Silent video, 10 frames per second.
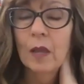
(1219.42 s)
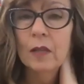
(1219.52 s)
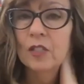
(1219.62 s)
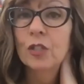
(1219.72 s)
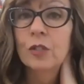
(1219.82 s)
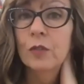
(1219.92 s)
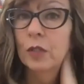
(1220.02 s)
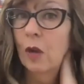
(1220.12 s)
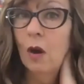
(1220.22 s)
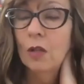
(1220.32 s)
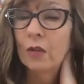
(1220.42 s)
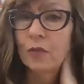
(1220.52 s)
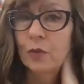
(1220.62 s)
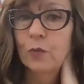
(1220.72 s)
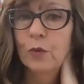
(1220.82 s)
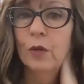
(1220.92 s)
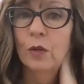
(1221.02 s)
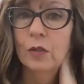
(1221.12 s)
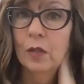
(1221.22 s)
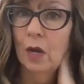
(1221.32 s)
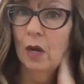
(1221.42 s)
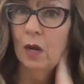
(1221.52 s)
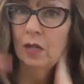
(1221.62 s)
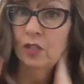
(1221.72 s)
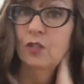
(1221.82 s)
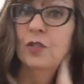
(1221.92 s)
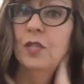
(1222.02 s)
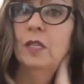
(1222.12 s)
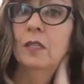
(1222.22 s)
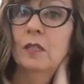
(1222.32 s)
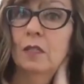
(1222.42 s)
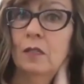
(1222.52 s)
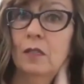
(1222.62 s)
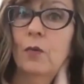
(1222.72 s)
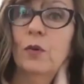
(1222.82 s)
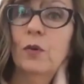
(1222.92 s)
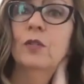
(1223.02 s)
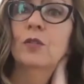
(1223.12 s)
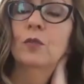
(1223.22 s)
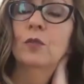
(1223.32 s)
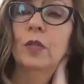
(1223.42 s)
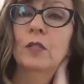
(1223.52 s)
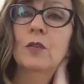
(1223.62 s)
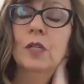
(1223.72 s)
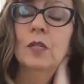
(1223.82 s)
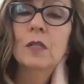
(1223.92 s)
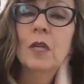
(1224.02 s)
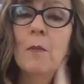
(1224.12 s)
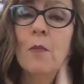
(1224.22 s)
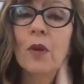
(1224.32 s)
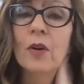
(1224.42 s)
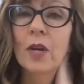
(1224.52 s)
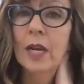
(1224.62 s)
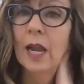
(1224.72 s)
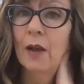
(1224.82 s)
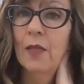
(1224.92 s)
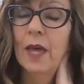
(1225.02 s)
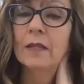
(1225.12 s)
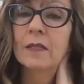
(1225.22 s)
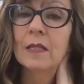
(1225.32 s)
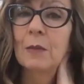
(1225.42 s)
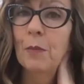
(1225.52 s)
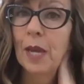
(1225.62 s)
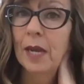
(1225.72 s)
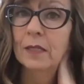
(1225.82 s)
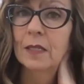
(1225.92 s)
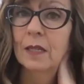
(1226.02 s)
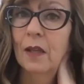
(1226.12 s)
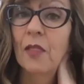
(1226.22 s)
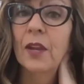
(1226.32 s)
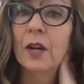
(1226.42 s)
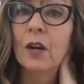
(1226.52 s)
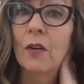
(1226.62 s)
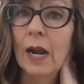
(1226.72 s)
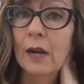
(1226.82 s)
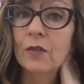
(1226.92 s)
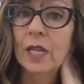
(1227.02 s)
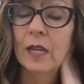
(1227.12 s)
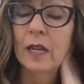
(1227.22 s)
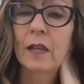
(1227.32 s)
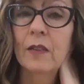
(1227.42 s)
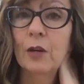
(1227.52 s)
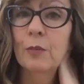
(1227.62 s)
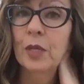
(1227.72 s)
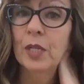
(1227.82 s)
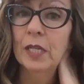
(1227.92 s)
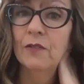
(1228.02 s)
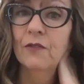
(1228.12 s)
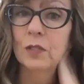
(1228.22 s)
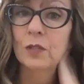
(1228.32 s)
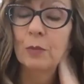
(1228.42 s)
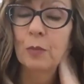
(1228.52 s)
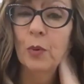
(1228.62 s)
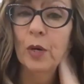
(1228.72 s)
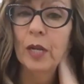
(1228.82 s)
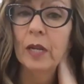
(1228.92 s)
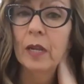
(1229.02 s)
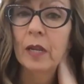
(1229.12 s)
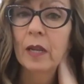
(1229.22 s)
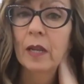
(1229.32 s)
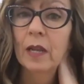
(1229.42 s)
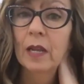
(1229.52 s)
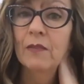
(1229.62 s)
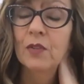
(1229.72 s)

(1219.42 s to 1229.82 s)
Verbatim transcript: children all over the world on screens, going to school on screens. I'm wondering how that's impacting their grounding and their ability to feel supported have you